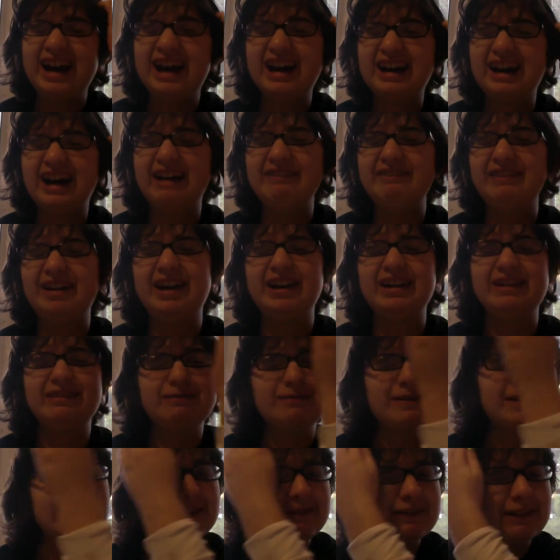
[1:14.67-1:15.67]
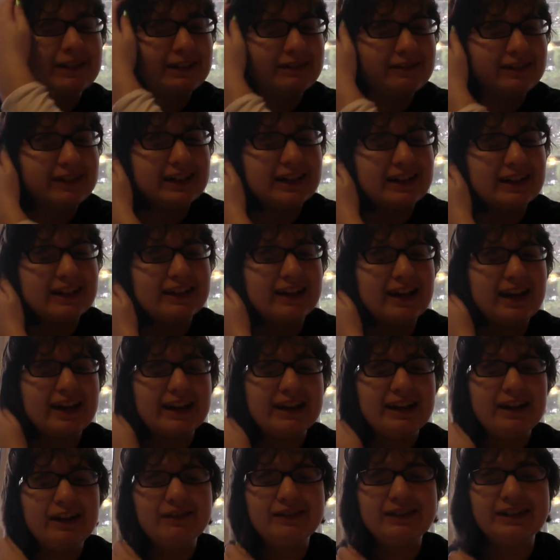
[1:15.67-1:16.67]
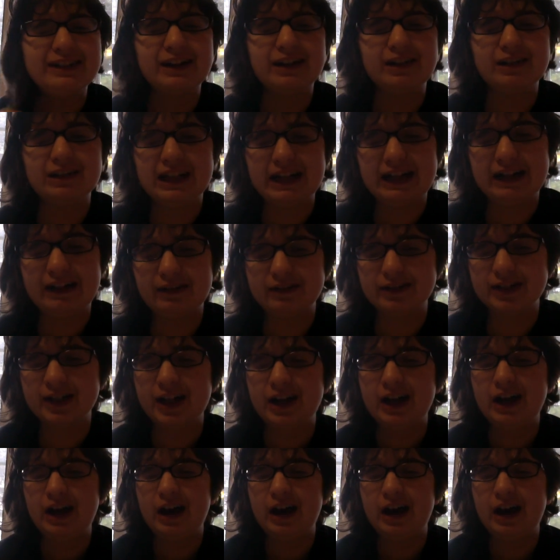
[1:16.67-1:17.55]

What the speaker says: I'm not specifically reading because I cannot read out loud.